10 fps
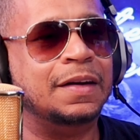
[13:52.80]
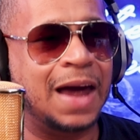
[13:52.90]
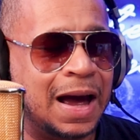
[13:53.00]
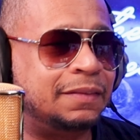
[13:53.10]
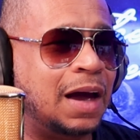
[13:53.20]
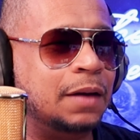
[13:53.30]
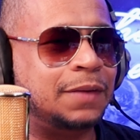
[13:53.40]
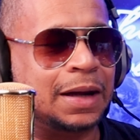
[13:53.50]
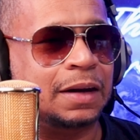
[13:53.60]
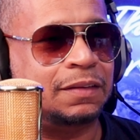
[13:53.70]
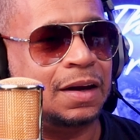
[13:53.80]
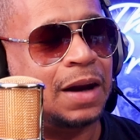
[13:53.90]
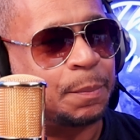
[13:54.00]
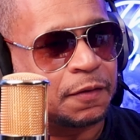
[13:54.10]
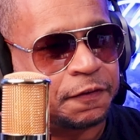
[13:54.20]
nine times out of
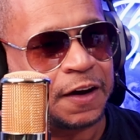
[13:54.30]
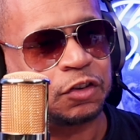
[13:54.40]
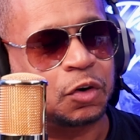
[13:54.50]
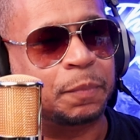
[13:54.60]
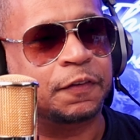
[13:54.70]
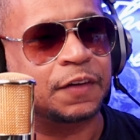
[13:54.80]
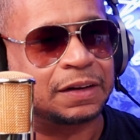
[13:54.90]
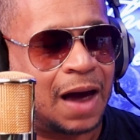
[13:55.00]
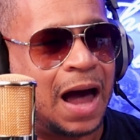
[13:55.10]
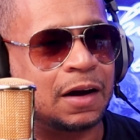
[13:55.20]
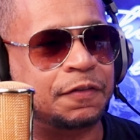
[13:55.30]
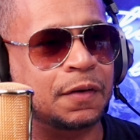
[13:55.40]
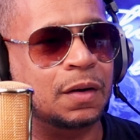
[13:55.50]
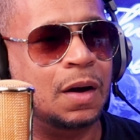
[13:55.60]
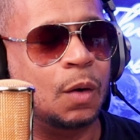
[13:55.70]
ten, that professional
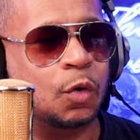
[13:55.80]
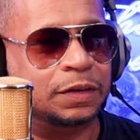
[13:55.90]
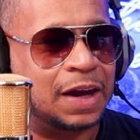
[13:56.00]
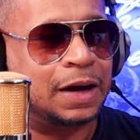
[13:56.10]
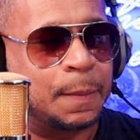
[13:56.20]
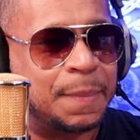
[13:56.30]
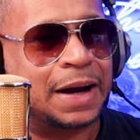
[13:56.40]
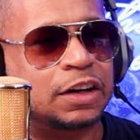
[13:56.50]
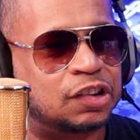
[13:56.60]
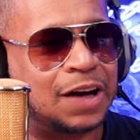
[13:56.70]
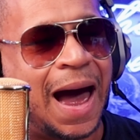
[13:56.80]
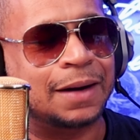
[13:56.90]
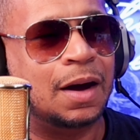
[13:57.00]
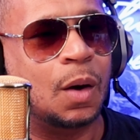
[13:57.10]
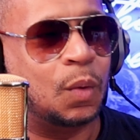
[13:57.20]
photographer will take a better
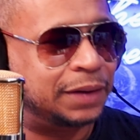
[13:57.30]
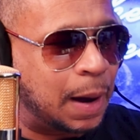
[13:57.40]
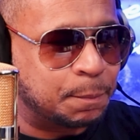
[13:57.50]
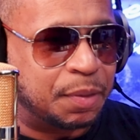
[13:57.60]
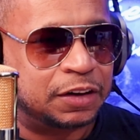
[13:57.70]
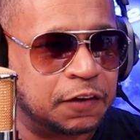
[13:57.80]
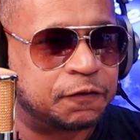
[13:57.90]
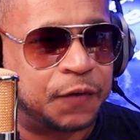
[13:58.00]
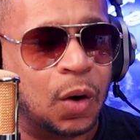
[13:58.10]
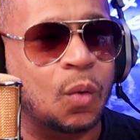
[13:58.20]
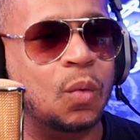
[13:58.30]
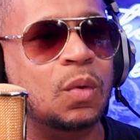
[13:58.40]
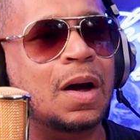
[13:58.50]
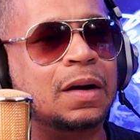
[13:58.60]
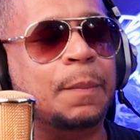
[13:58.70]
shot with that budget
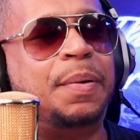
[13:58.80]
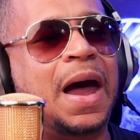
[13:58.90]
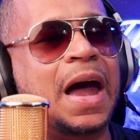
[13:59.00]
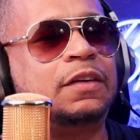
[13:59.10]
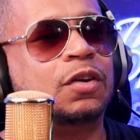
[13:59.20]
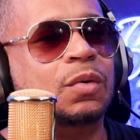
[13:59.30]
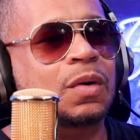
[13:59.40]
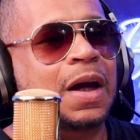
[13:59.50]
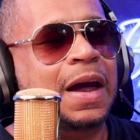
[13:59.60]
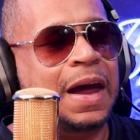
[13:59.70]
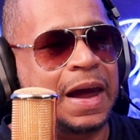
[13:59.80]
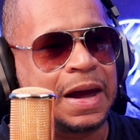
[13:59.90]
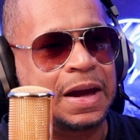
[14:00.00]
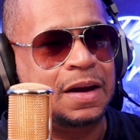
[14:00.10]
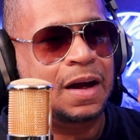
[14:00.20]
phone compared to
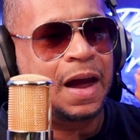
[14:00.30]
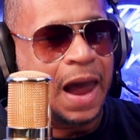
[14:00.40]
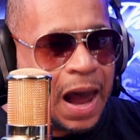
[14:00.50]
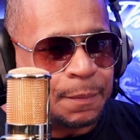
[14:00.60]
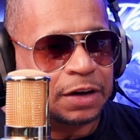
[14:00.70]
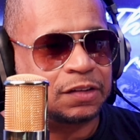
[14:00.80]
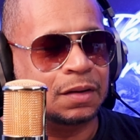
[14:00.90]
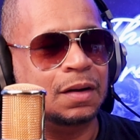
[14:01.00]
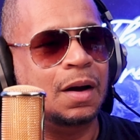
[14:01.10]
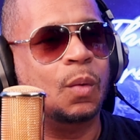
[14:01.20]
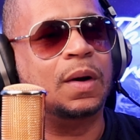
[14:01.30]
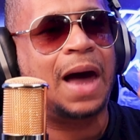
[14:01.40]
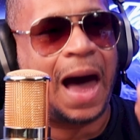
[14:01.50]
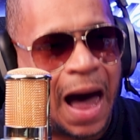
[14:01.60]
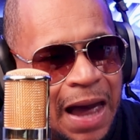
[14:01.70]
a amateur
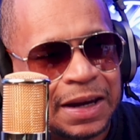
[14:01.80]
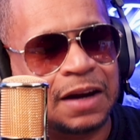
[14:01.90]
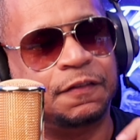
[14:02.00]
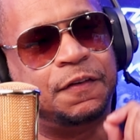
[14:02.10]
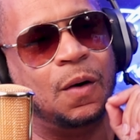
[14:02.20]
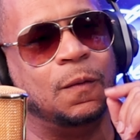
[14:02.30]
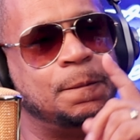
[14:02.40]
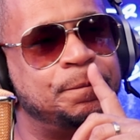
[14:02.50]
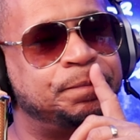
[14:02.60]
with a high-end phone.